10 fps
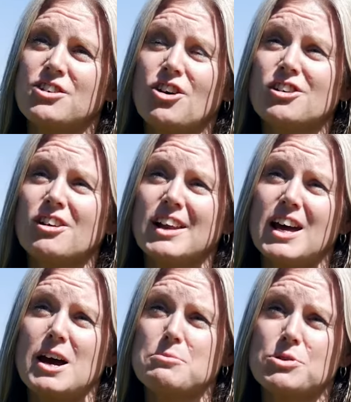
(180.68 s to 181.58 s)
an online
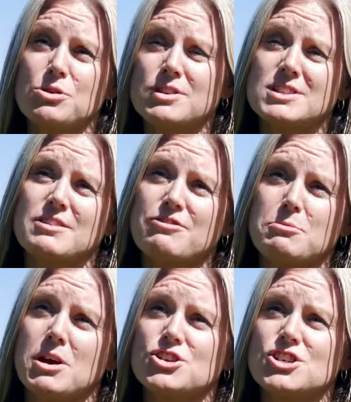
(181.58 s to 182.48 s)
hub with all this
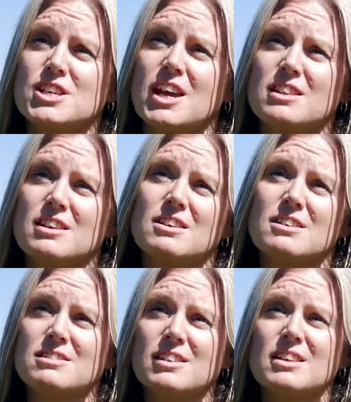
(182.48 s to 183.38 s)
information together
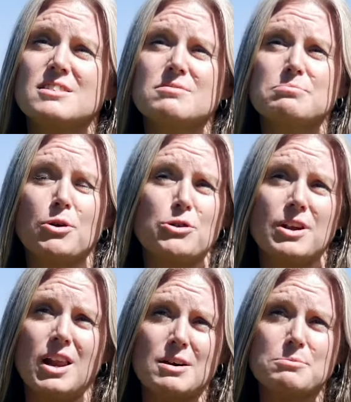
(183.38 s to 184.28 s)
that both
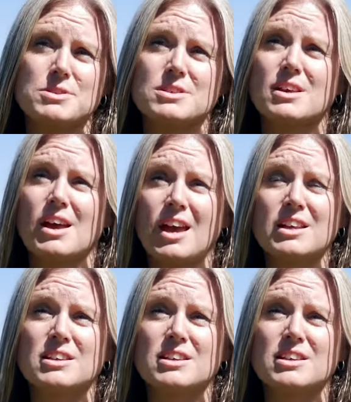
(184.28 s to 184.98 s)
clubs and